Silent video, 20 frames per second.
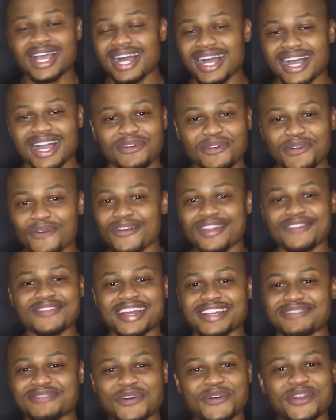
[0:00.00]
Uh, we're all
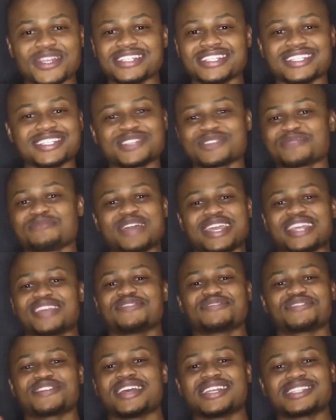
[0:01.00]
about knowing Jesus and
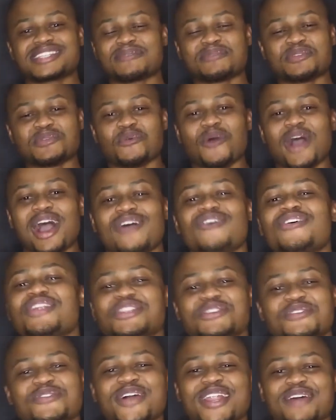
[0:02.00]
making friends. I mean, wow,
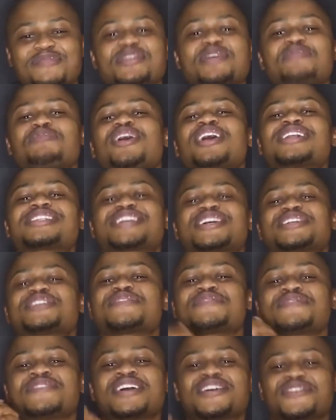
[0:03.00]
and you want to be a part of such
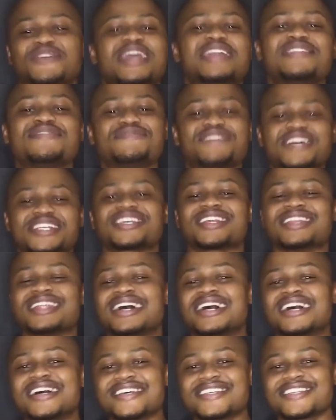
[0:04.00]
a great vision.
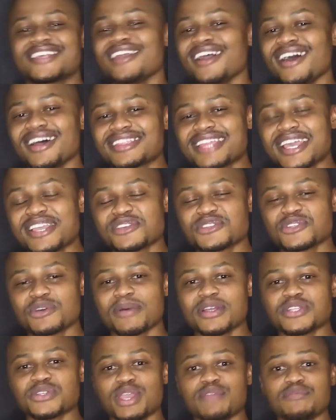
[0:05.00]
So yeah, thank you so
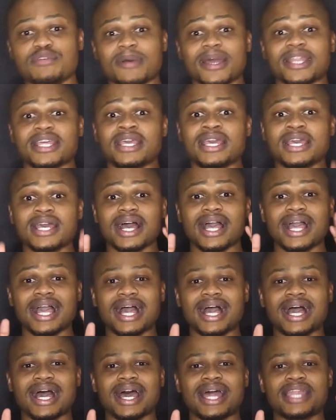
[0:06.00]
much to everybody.
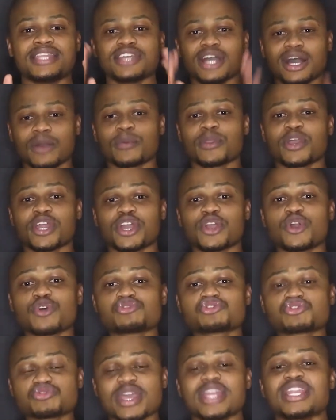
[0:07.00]
And yeah, we're going to go
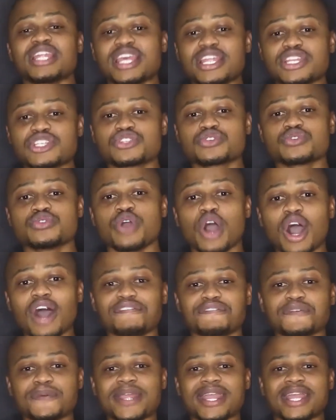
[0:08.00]
straight into
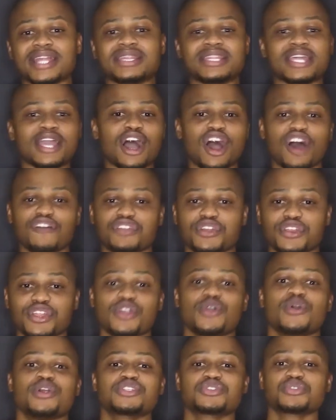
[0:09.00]
offering, and thereafter we're
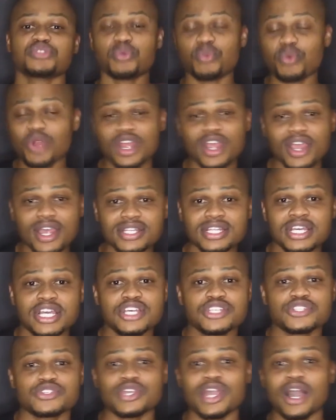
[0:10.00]
going to go into the word.
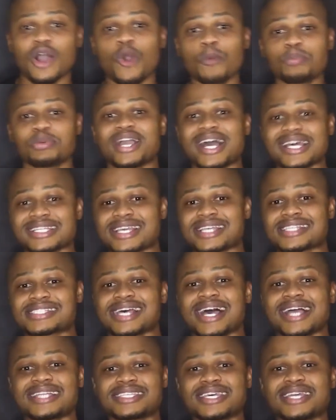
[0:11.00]
So yeah, I hope you guys are
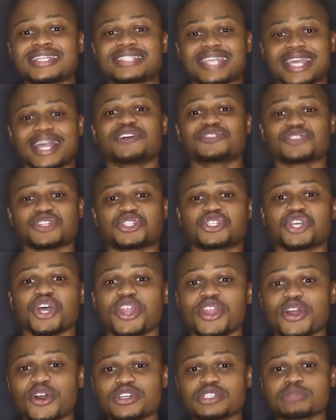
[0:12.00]
excited. Take out your
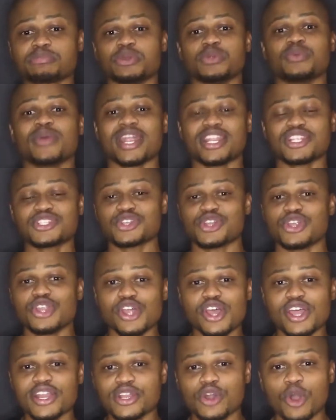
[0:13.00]
journals, be ready to
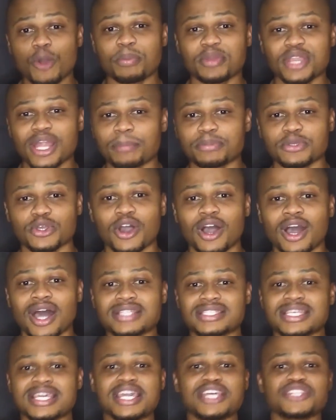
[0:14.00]
learn and open up your
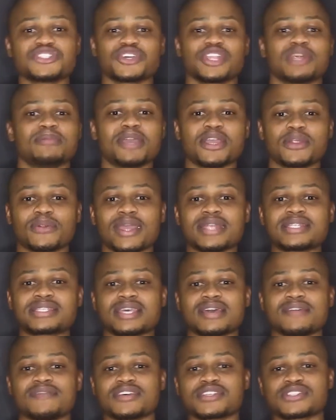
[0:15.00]
heart. It's going to be a great
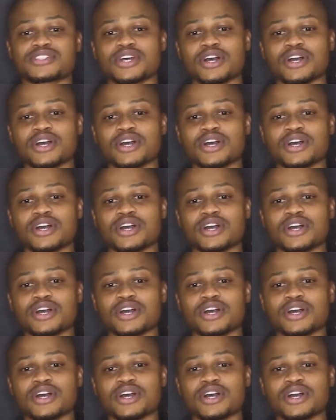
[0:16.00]
service.